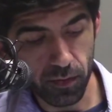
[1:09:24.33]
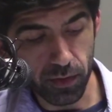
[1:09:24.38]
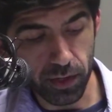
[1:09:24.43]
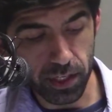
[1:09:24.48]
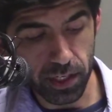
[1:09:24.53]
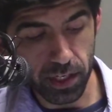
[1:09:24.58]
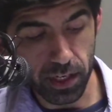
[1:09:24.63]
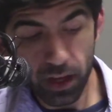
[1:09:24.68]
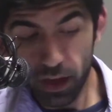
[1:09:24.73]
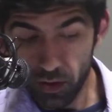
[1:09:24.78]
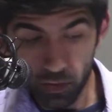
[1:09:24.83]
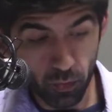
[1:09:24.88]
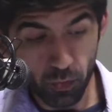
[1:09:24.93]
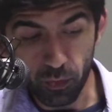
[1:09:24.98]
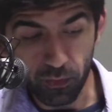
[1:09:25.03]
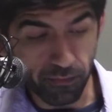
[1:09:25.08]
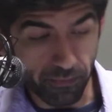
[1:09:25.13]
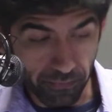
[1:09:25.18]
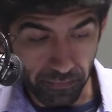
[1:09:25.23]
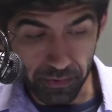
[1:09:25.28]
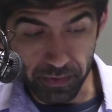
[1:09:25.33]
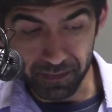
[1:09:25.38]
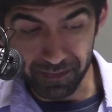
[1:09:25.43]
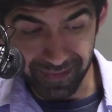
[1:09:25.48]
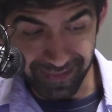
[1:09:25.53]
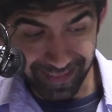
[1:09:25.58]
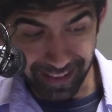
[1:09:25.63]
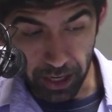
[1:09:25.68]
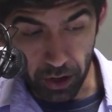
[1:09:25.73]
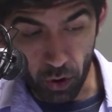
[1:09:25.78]
Which
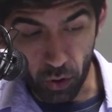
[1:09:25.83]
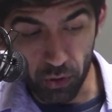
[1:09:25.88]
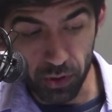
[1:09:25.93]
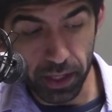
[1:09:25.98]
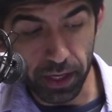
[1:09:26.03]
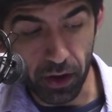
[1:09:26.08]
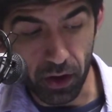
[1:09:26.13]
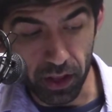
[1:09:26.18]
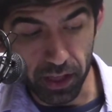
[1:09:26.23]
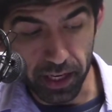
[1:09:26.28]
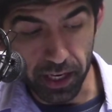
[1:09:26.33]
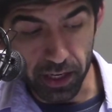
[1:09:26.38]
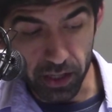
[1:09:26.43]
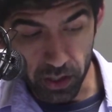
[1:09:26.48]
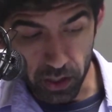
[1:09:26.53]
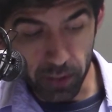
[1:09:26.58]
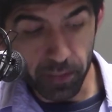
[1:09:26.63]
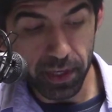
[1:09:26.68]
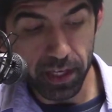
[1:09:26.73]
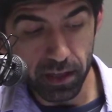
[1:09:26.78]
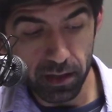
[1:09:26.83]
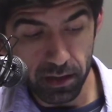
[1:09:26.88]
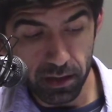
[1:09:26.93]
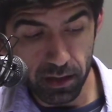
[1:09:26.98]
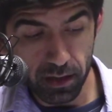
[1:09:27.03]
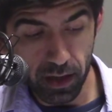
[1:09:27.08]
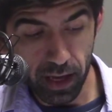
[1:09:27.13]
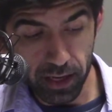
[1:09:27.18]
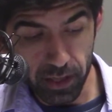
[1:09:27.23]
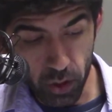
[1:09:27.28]
they're only calling it Kirby
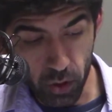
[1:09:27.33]
and,